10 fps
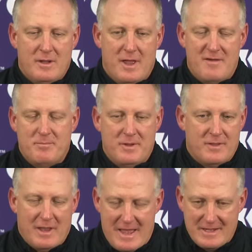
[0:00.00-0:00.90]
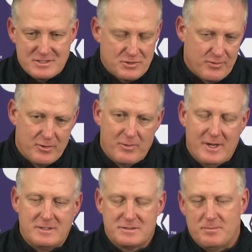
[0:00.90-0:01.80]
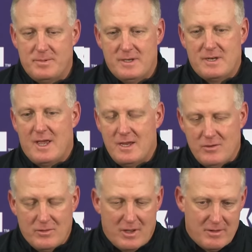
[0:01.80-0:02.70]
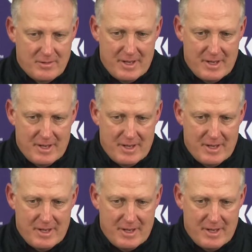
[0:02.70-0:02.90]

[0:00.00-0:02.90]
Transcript: have been the last three weeks, beat KU,